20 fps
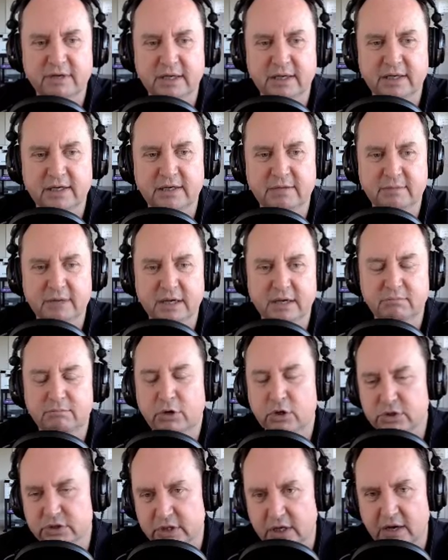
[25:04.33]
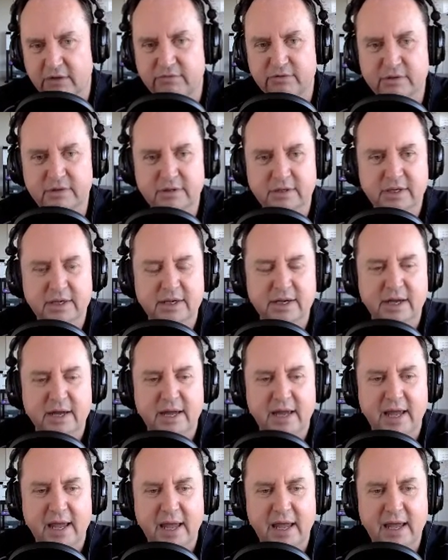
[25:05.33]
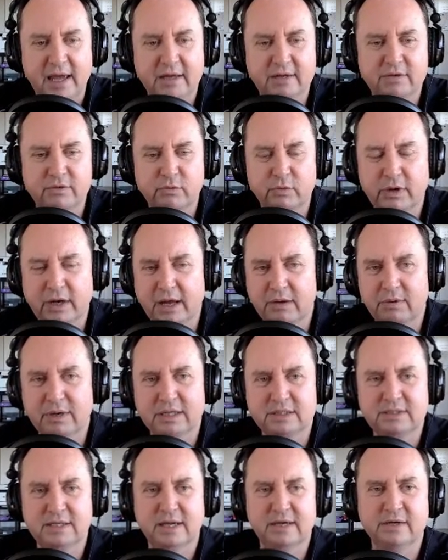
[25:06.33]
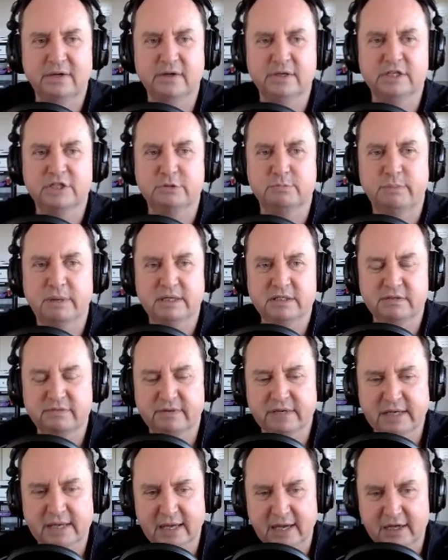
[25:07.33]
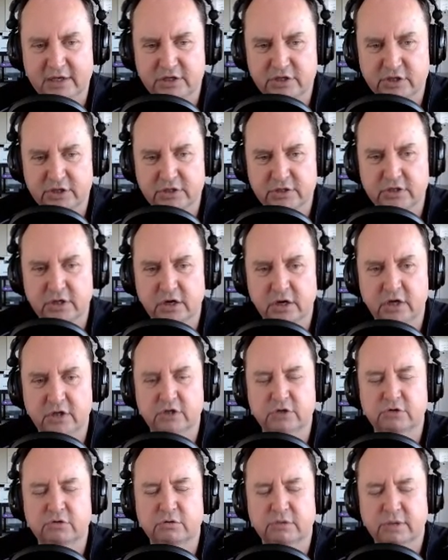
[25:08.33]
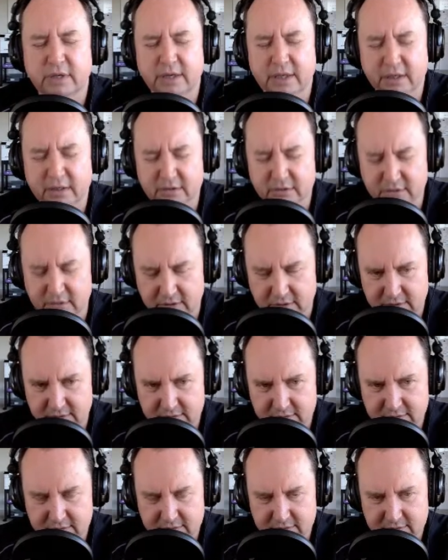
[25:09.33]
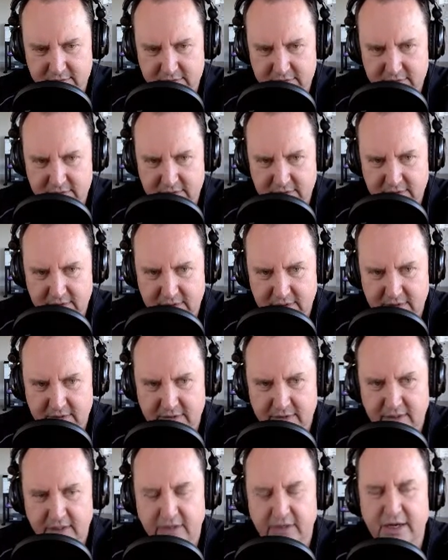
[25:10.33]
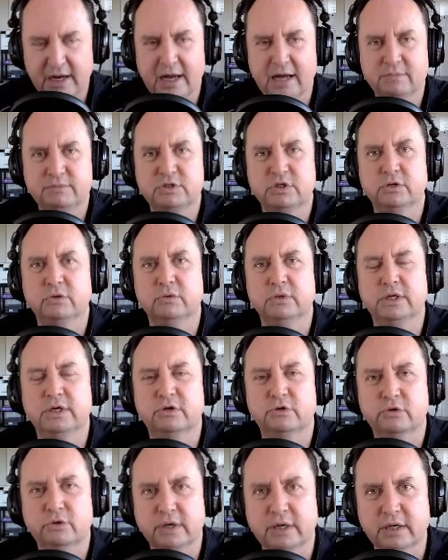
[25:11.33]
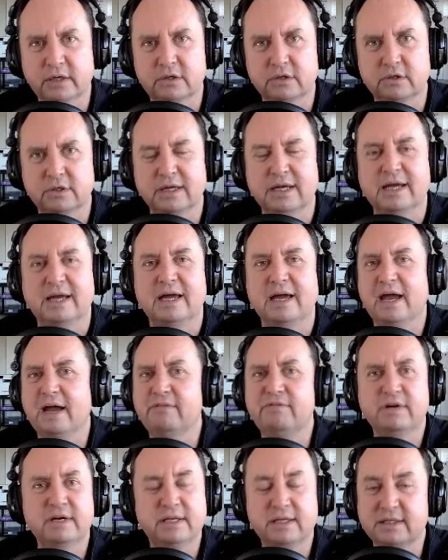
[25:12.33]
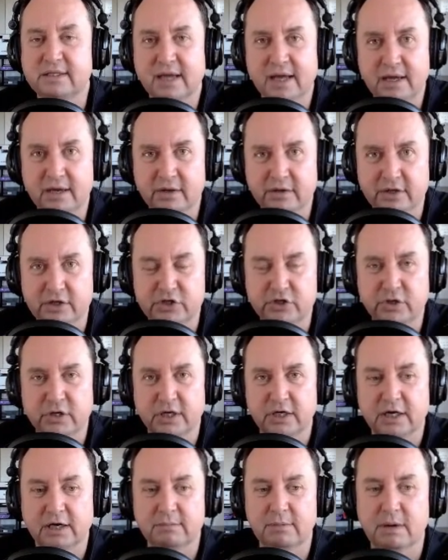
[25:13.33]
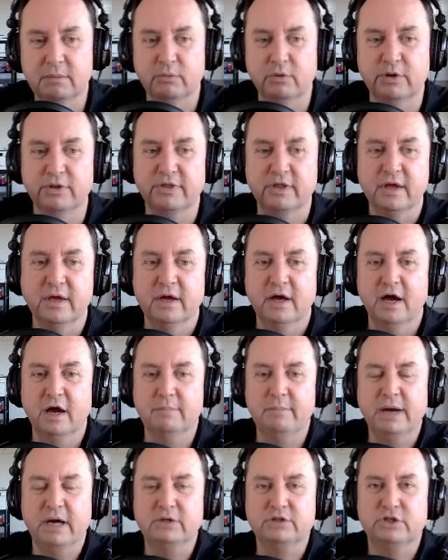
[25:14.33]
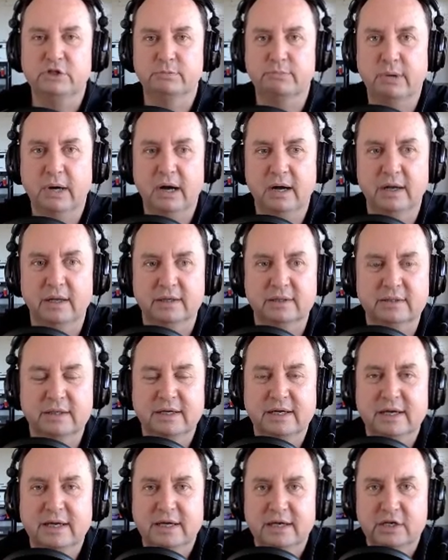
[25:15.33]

via email most often. And what I want to tell you is specifications are critical. They are absolutely critical. Every detail that you can come up with about your product